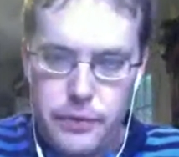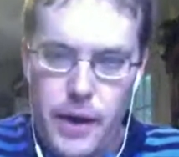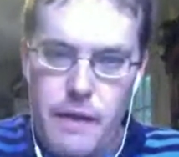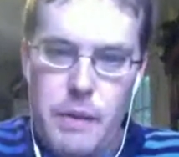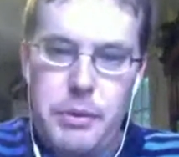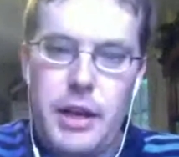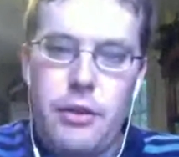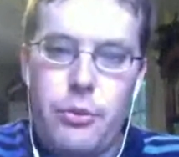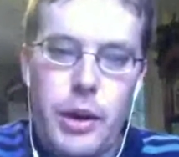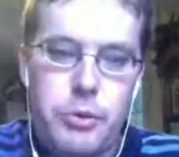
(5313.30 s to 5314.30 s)
5-up to
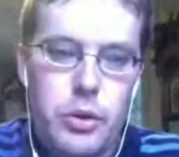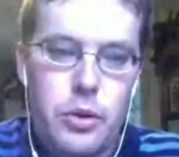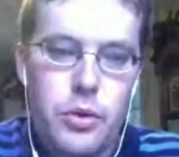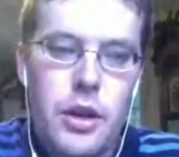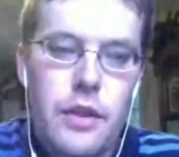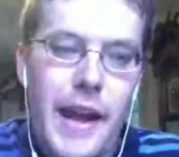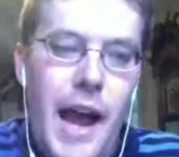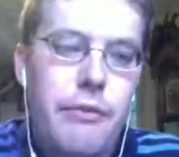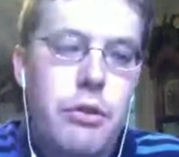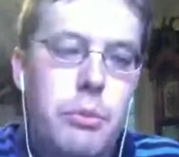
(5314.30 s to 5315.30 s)
hit, 3-up to wound.
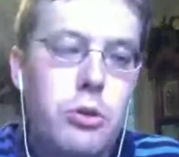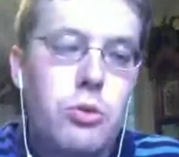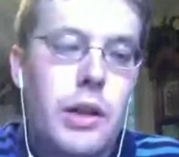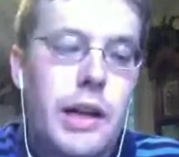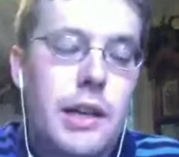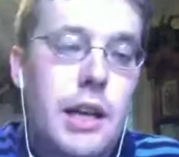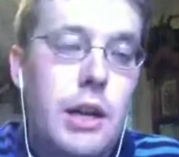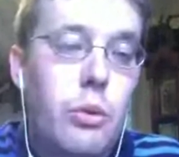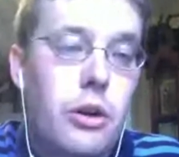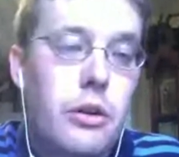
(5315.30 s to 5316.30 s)
They have the Moon Clan
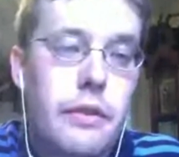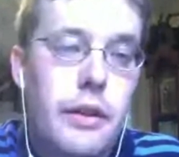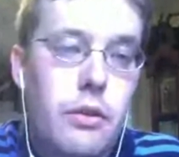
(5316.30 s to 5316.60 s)
keyword.